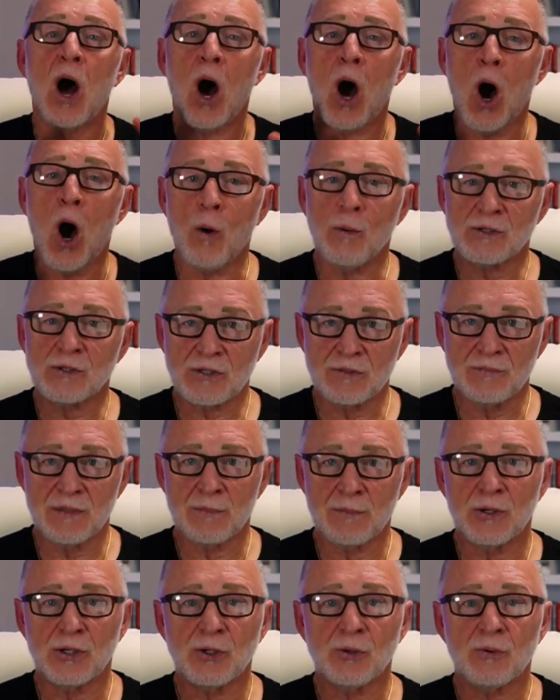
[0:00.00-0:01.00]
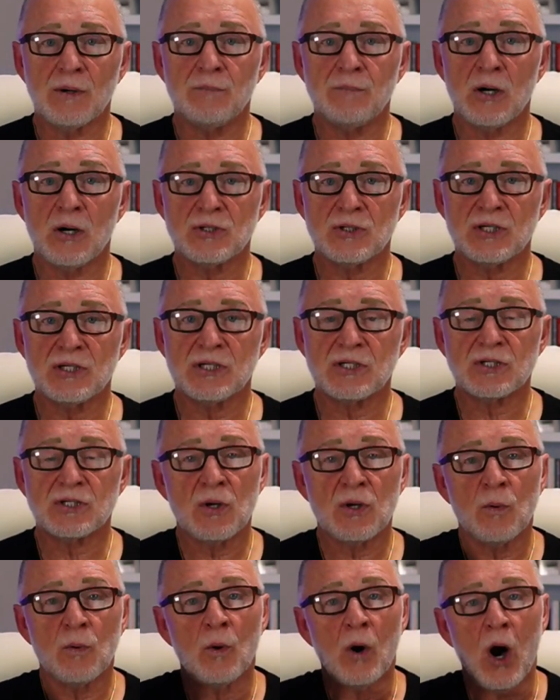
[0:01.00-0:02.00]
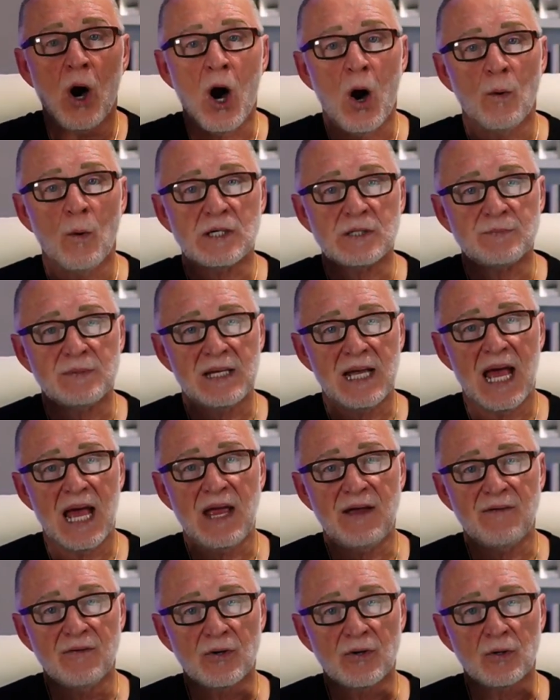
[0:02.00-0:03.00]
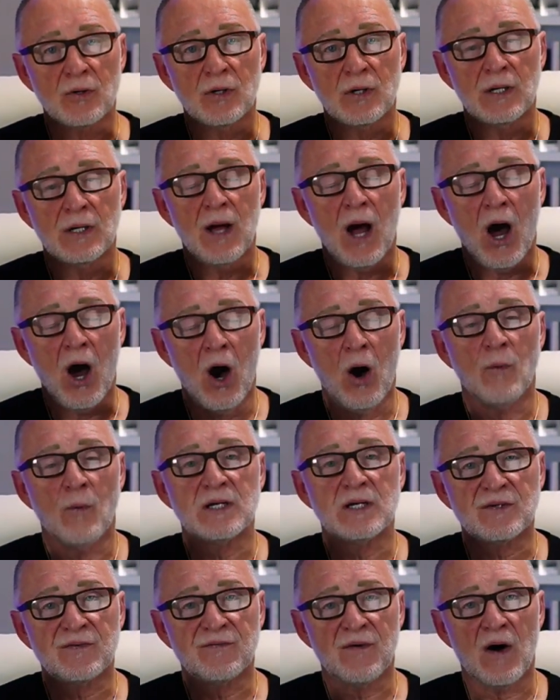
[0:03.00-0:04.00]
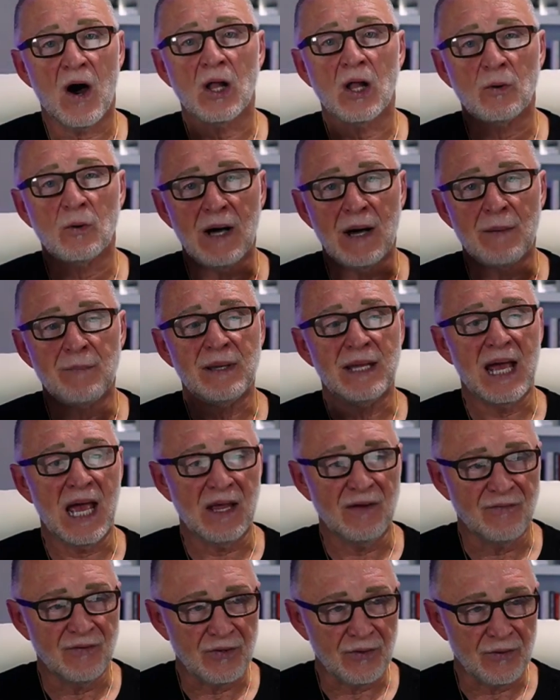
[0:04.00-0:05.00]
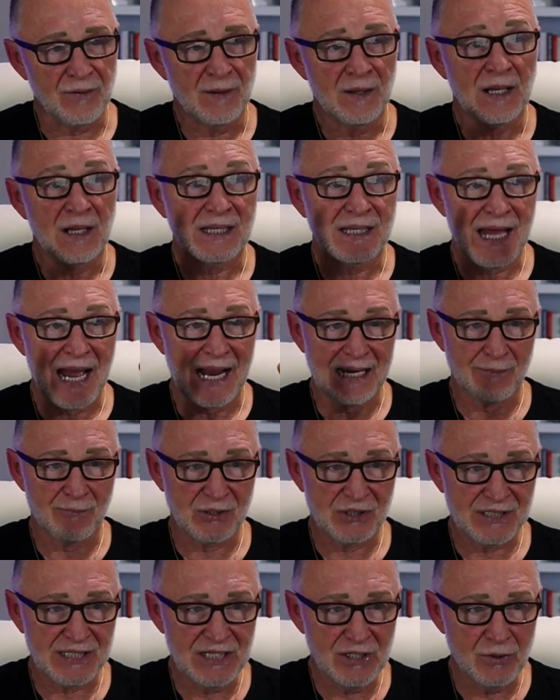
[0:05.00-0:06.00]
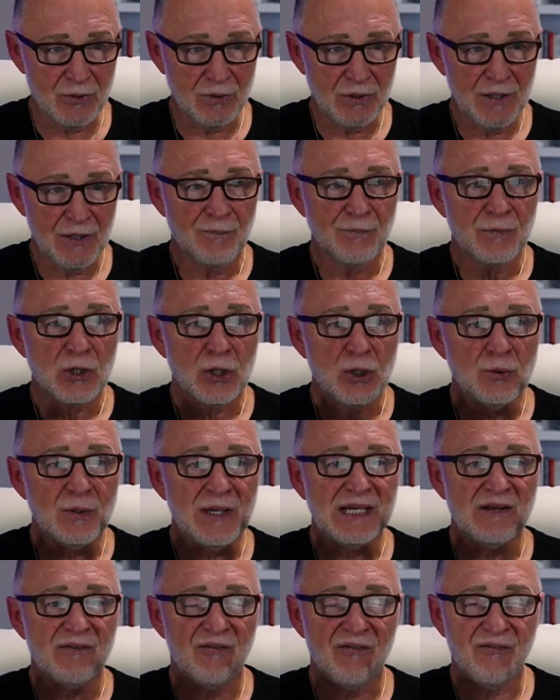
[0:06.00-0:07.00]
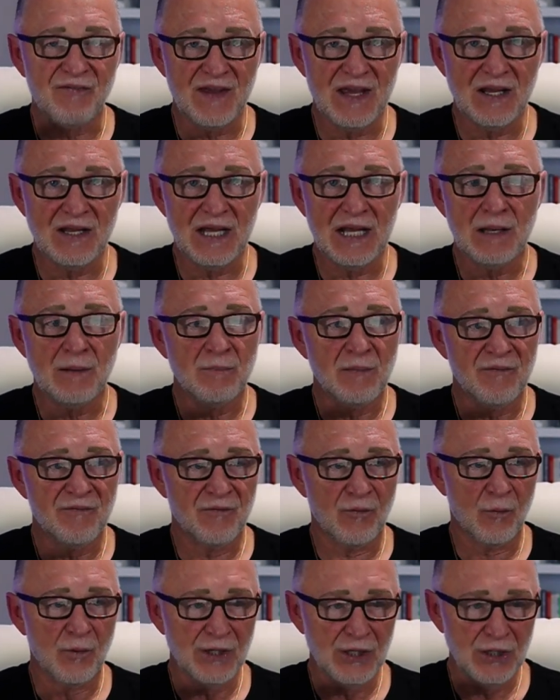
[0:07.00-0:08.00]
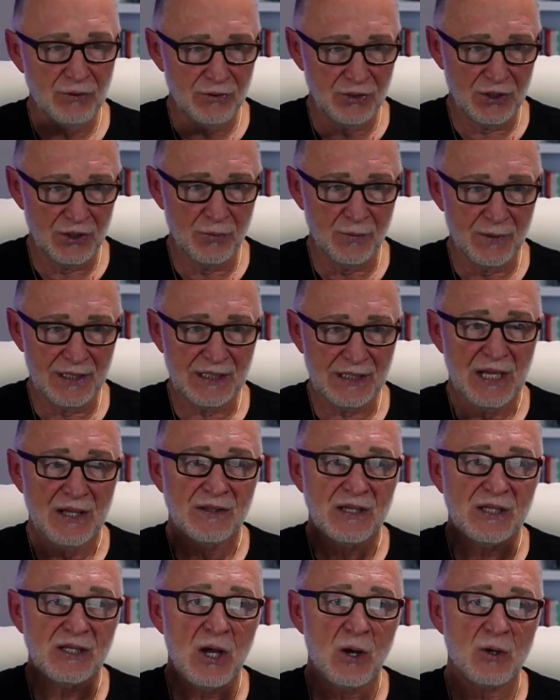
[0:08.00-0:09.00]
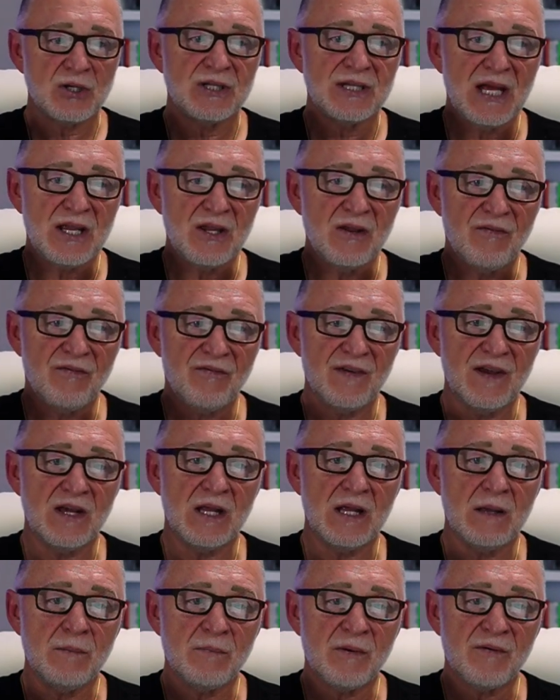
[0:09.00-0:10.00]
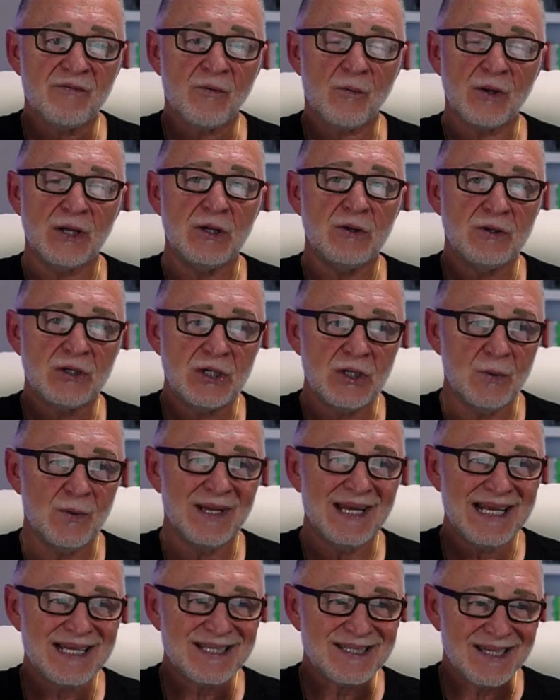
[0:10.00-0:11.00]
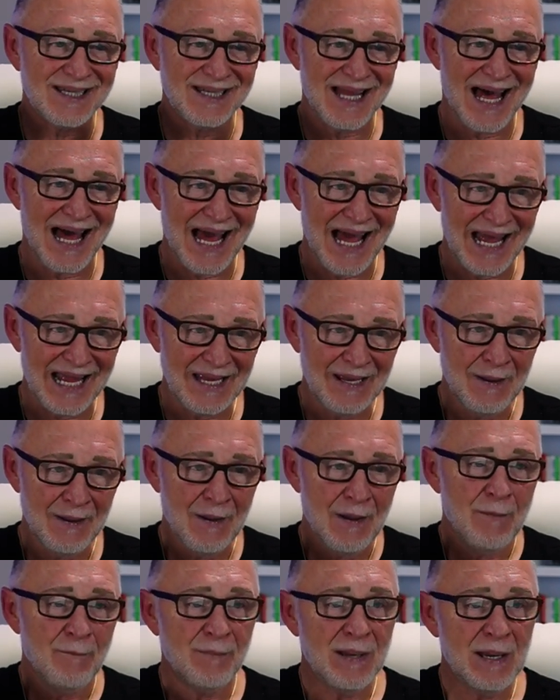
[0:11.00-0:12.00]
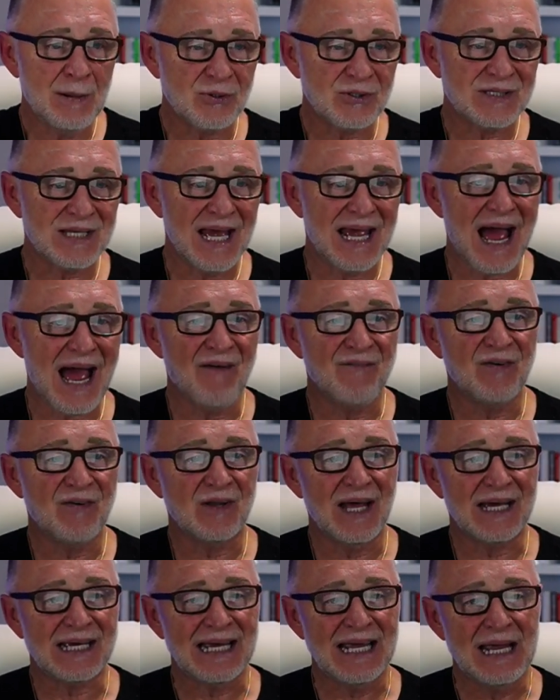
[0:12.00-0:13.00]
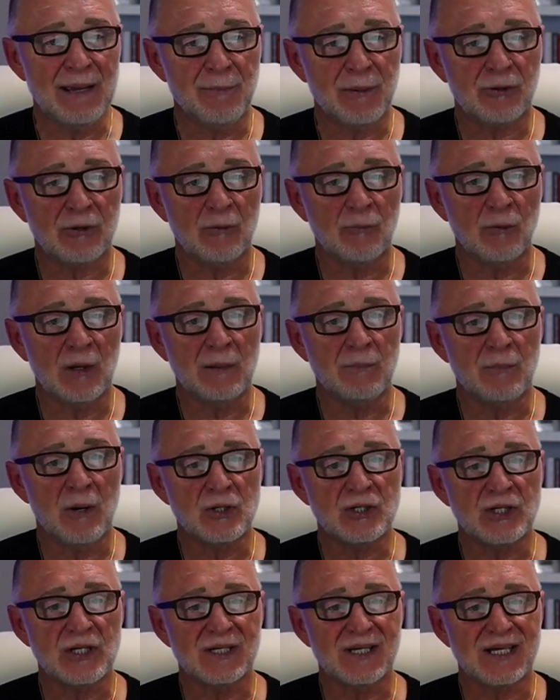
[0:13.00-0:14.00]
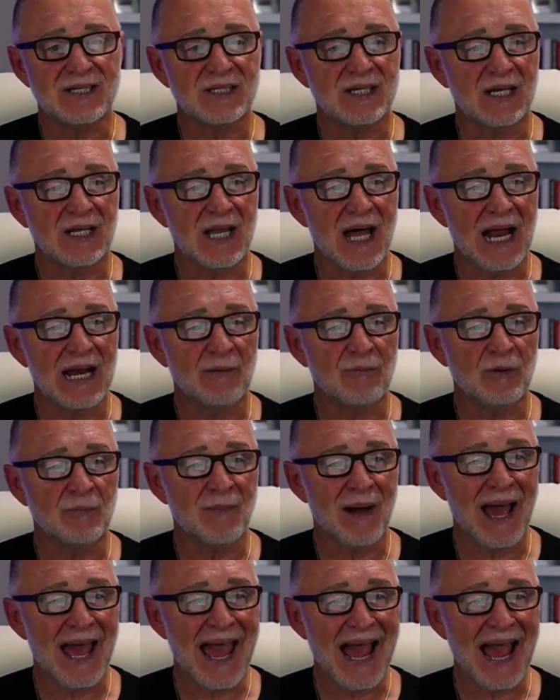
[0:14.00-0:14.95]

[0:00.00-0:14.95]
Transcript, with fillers: Always remember, your emotions will always behavior, always follow a behavior. Lie number two, you need to feel it before you do it. The notion that you feel it before you do it is a lie. People say, I feel like a hypocrite when emotion doesn't align up with my